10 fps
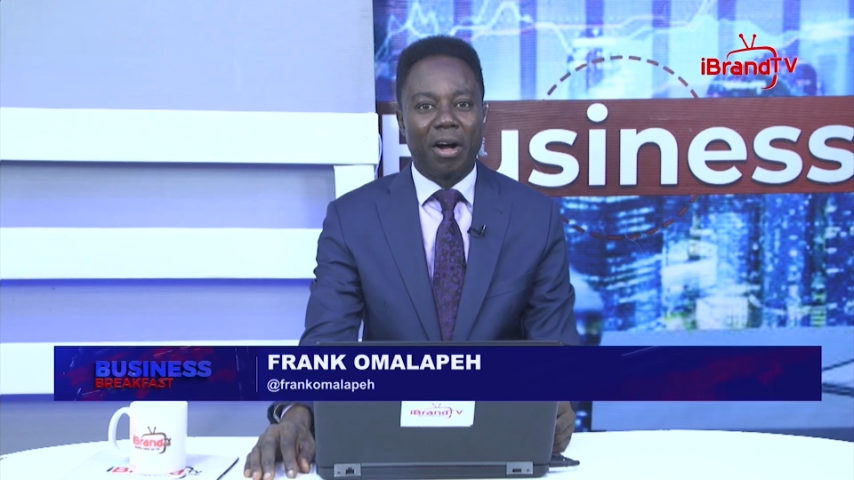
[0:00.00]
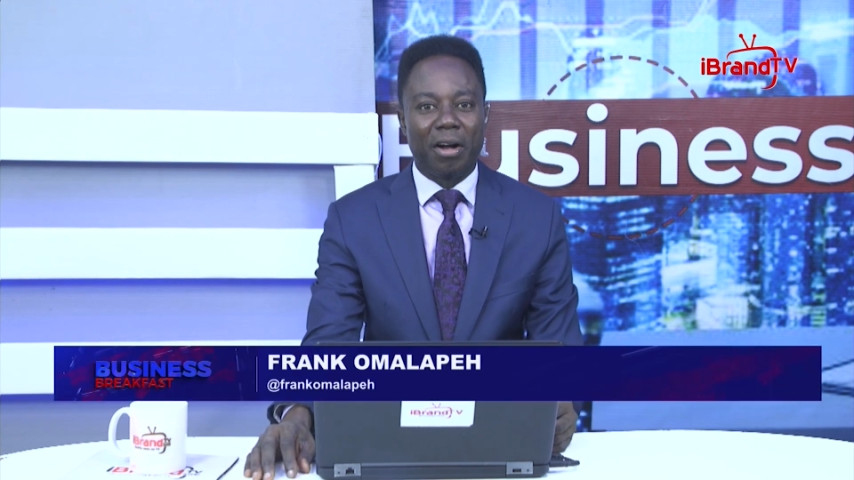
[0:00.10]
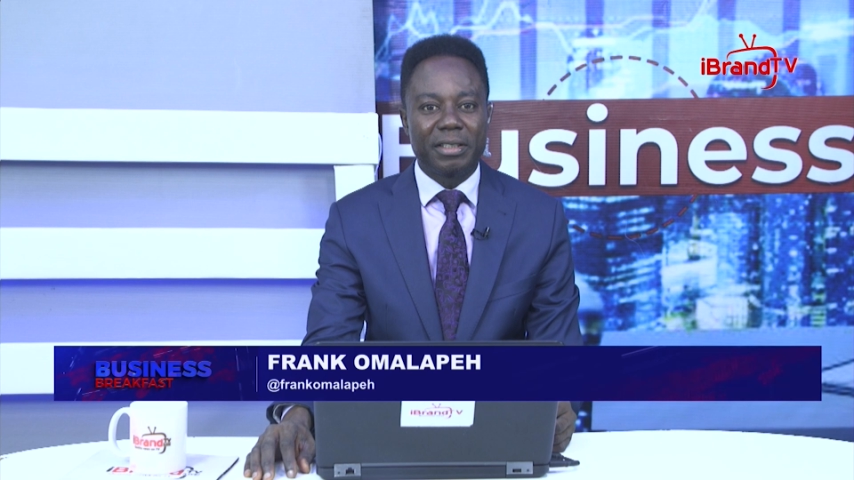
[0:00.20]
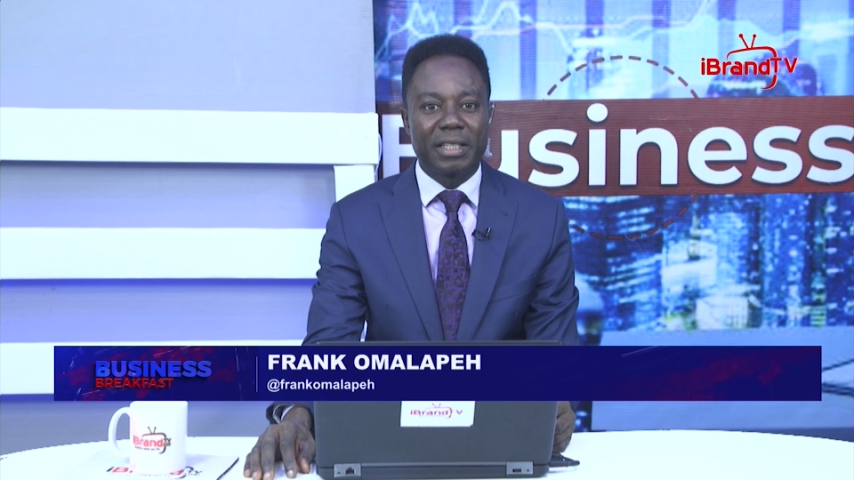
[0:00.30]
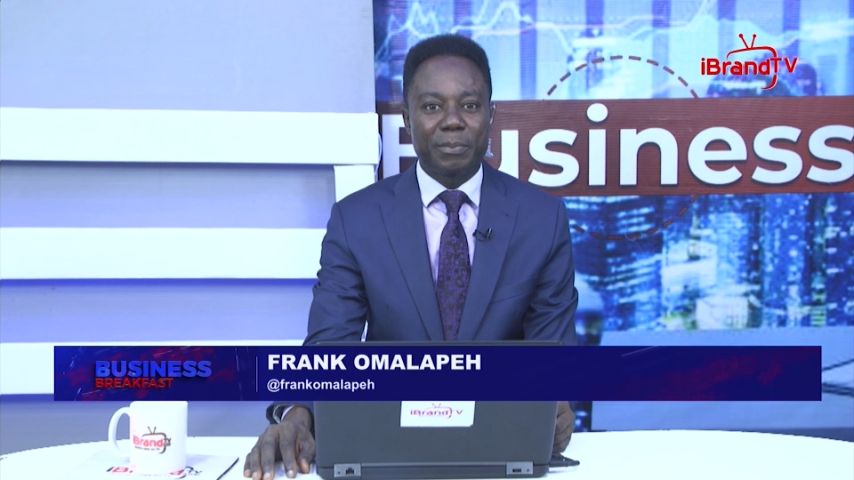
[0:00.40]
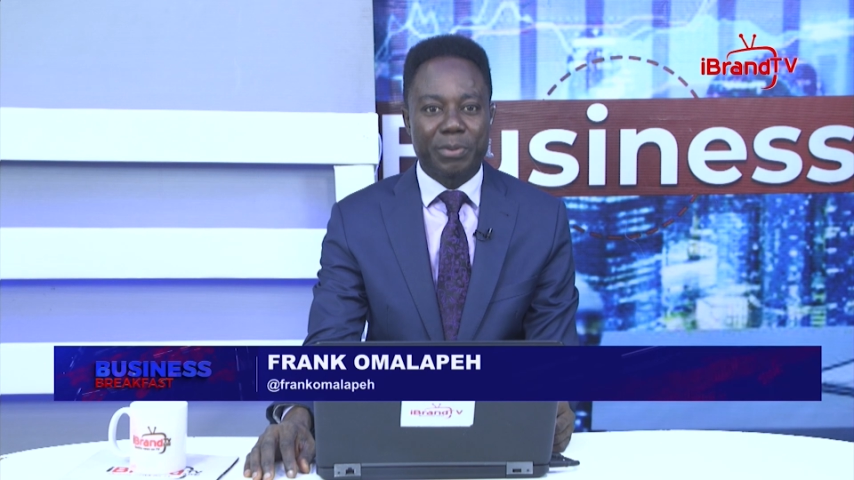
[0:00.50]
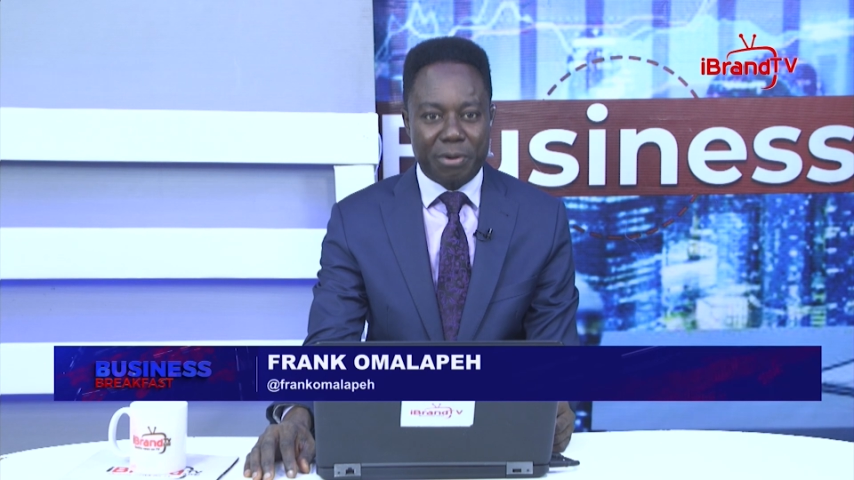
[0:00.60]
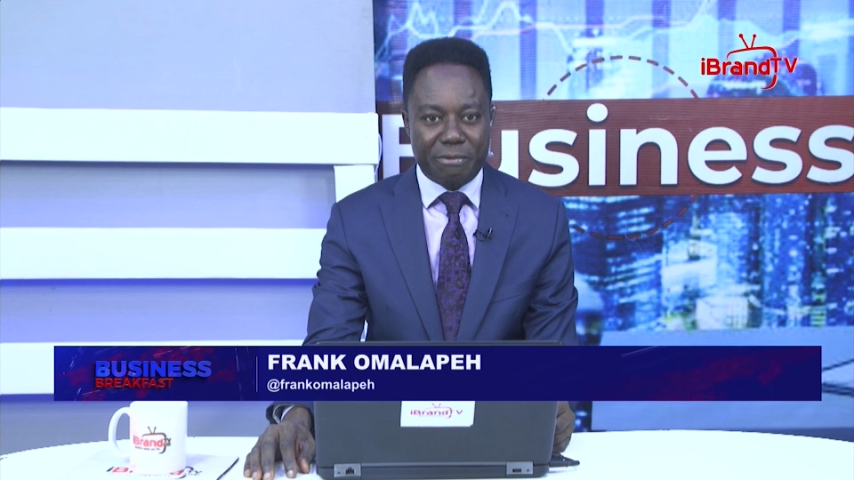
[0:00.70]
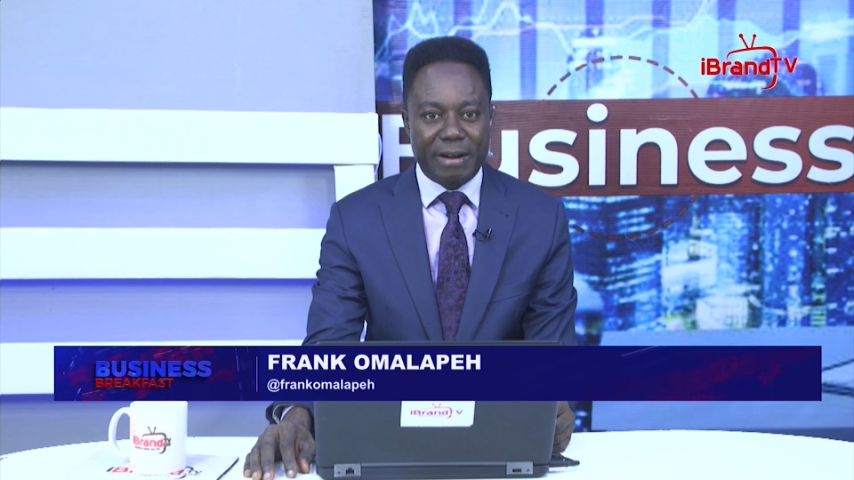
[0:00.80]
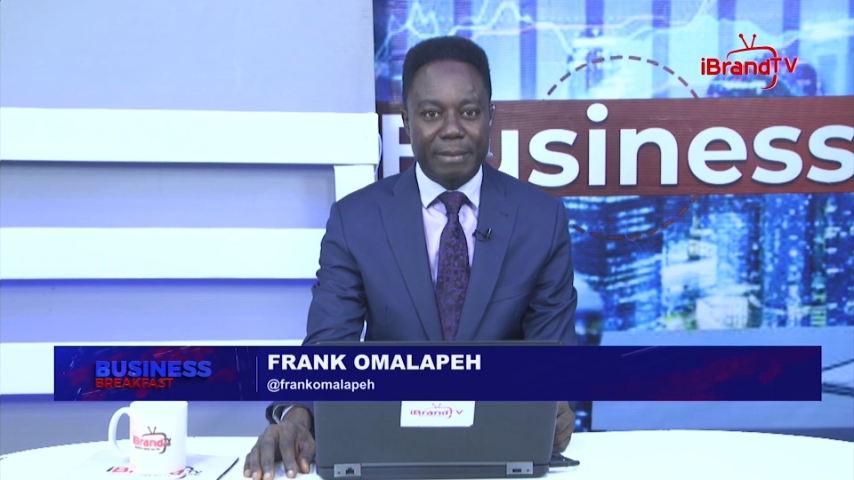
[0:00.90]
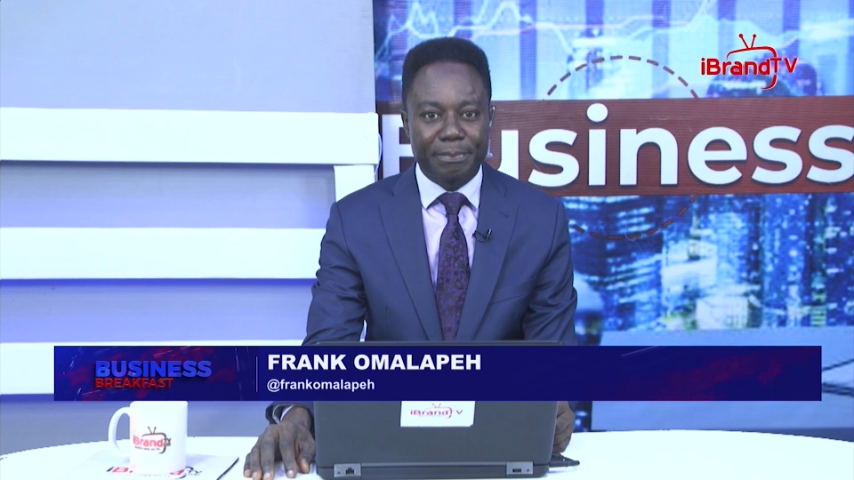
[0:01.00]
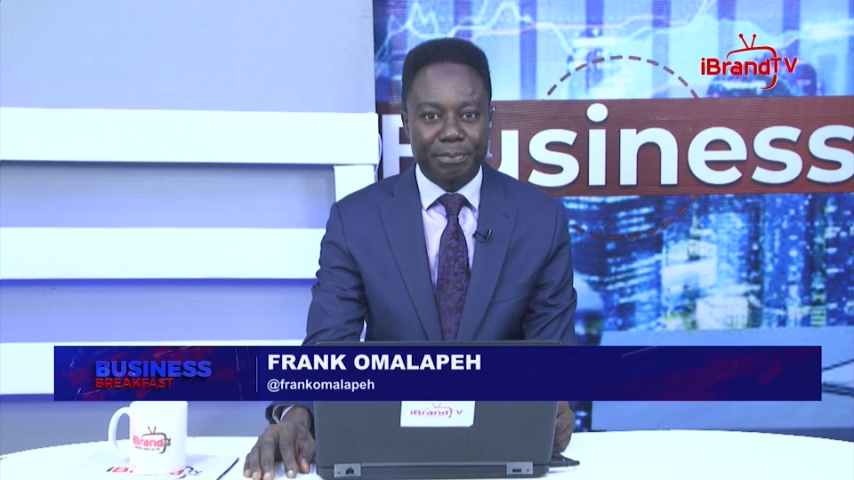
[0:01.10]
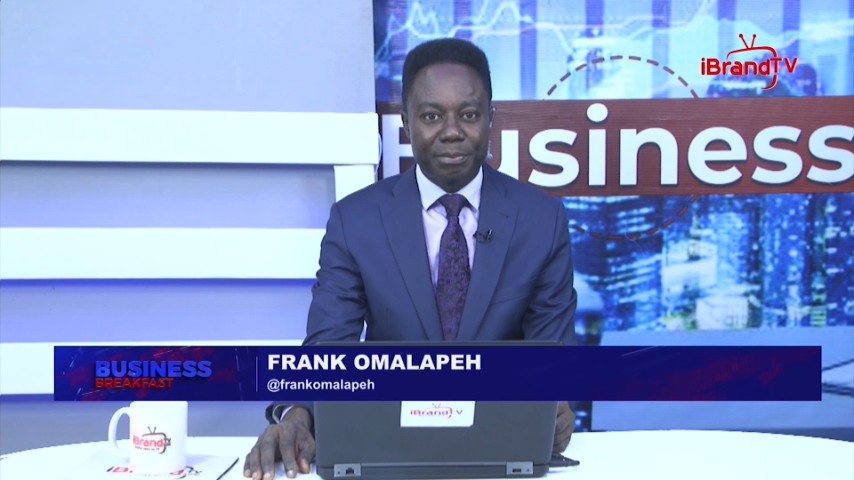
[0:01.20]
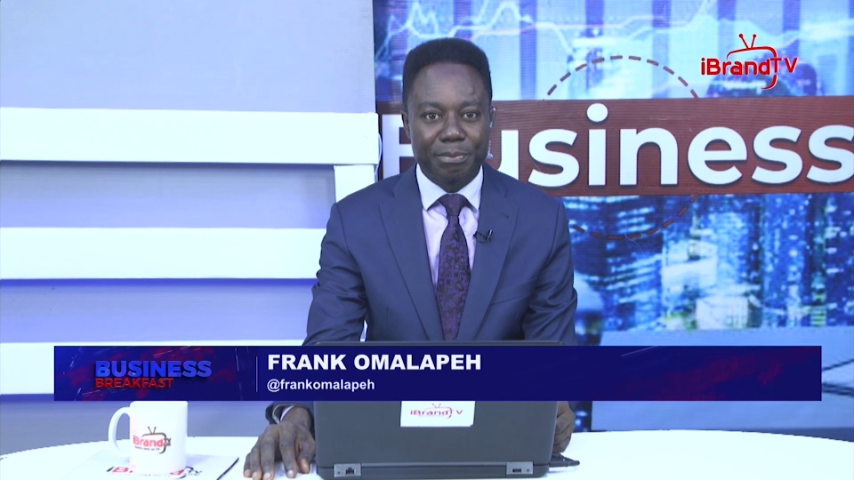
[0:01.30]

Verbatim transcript: on the program.